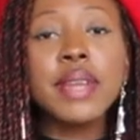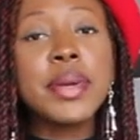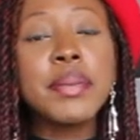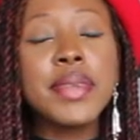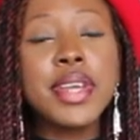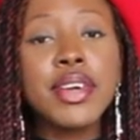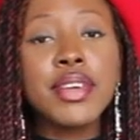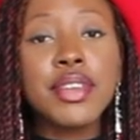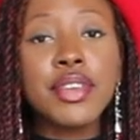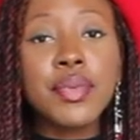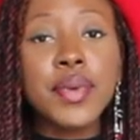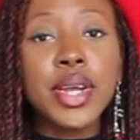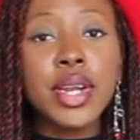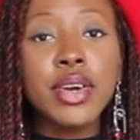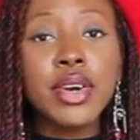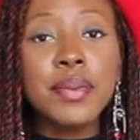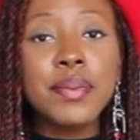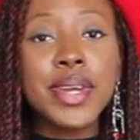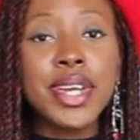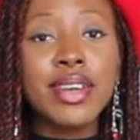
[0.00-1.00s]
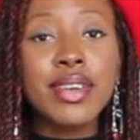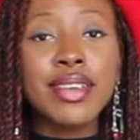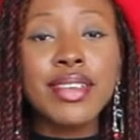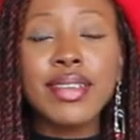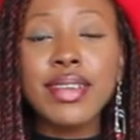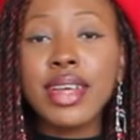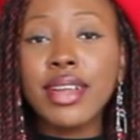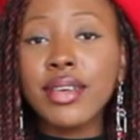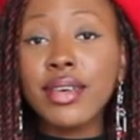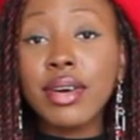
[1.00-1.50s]
Creamier sweater being the
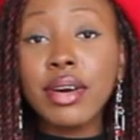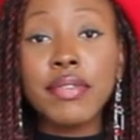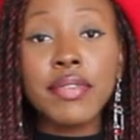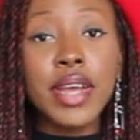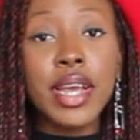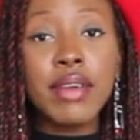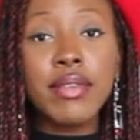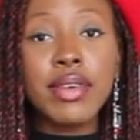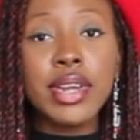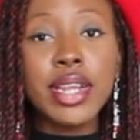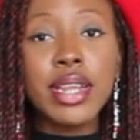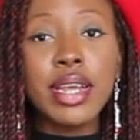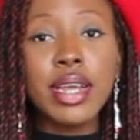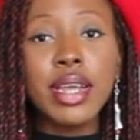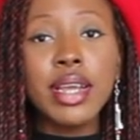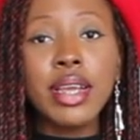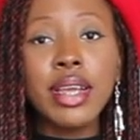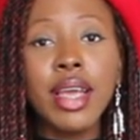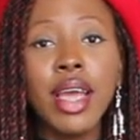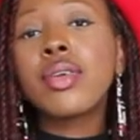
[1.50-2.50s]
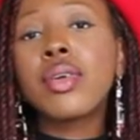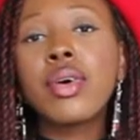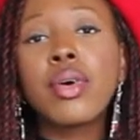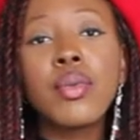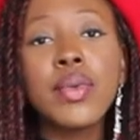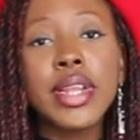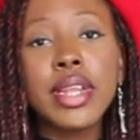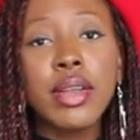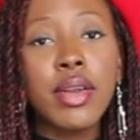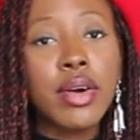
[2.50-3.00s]
center of everything. Don't
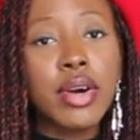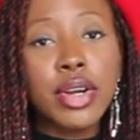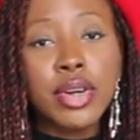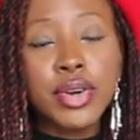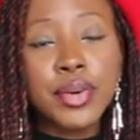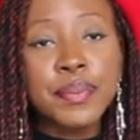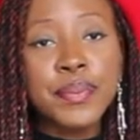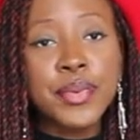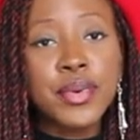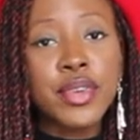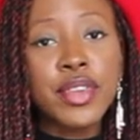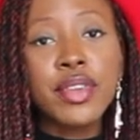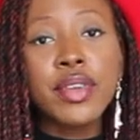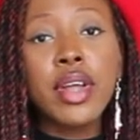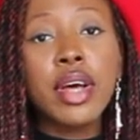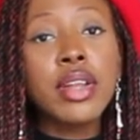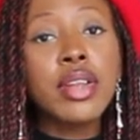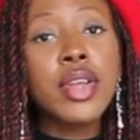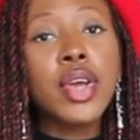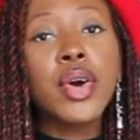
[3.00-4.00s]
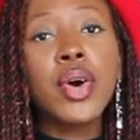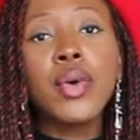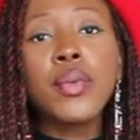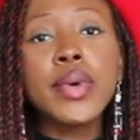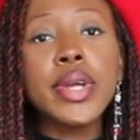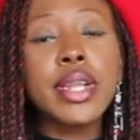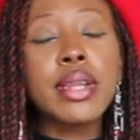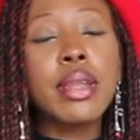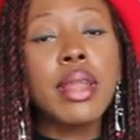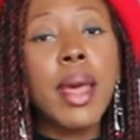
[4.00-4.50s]
go with darker boots. Don't go
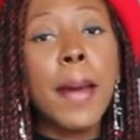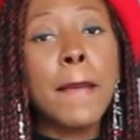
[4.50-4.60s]
with